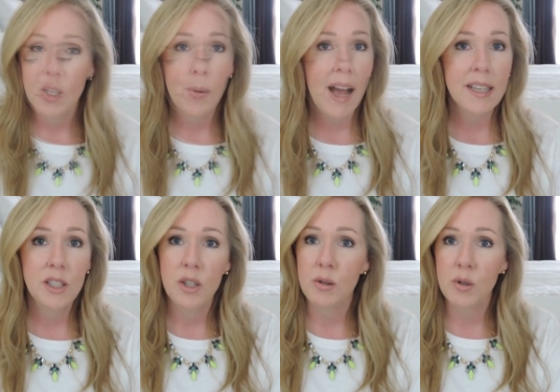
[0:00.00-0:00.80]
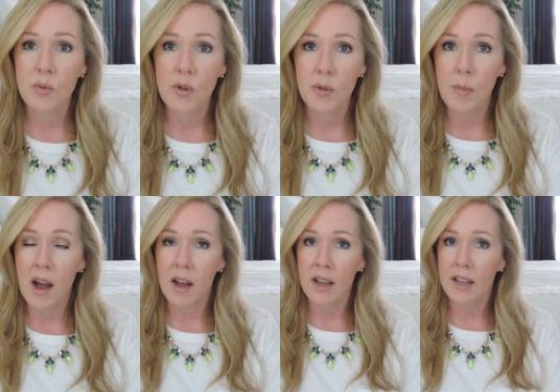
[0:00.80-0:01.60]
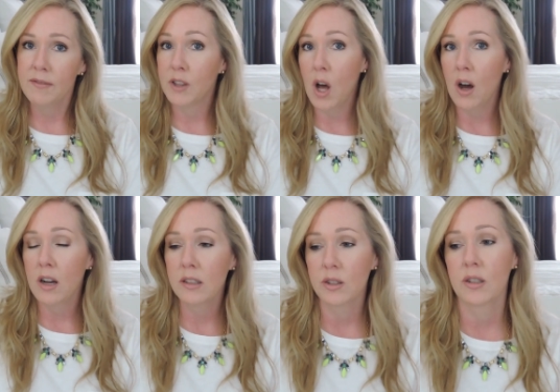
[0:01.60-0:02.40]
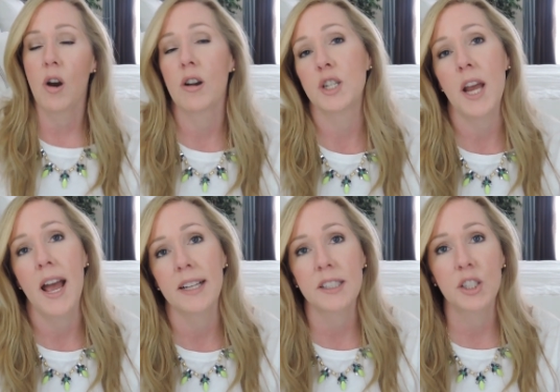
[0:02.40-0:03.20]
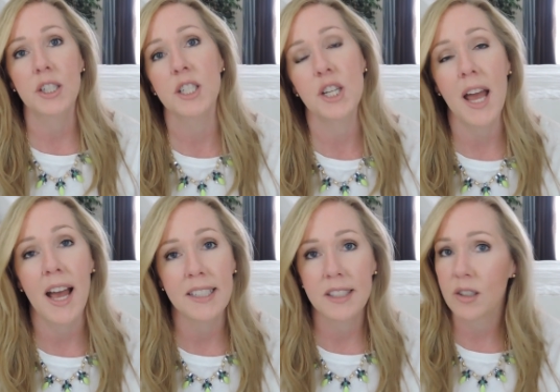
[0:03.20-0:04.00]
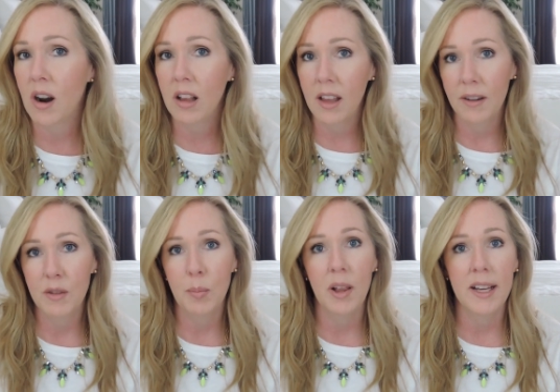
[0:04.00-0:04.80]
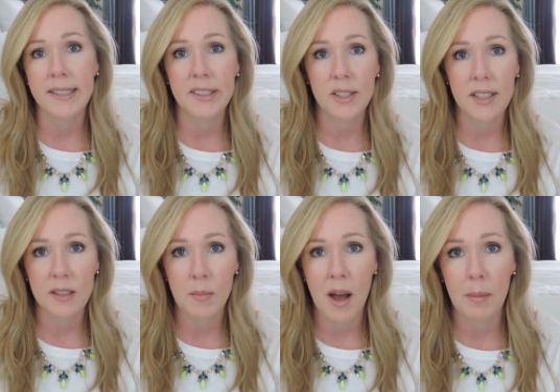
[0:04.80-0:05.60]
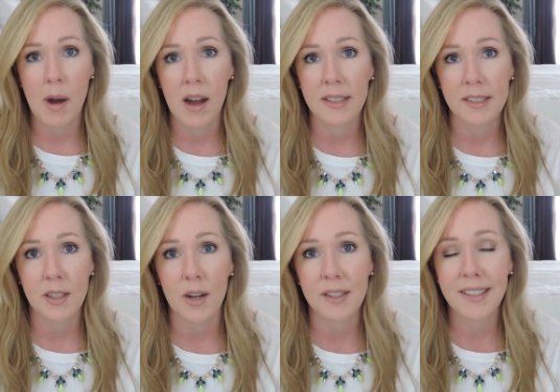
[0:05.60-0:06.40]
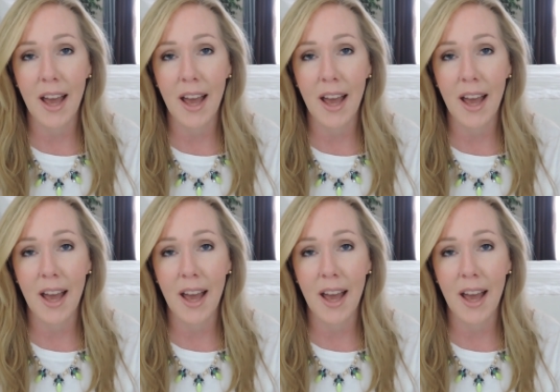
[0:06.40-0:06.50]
So as usual with my vlogs or car chats, chit chats, they're all over the place just as my mind starts